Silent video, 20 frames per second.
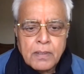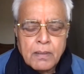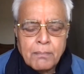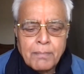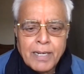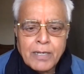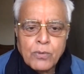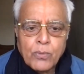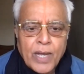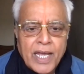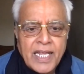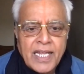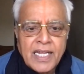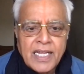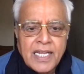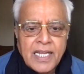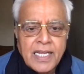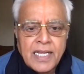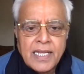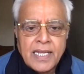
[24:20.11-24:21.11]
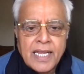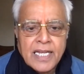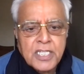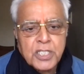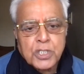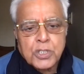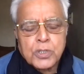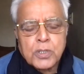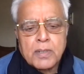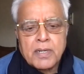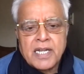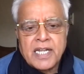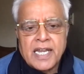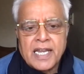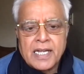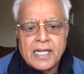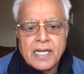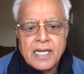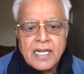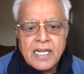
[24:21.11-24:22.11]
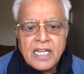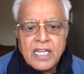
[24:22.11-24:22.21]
But why he extruded?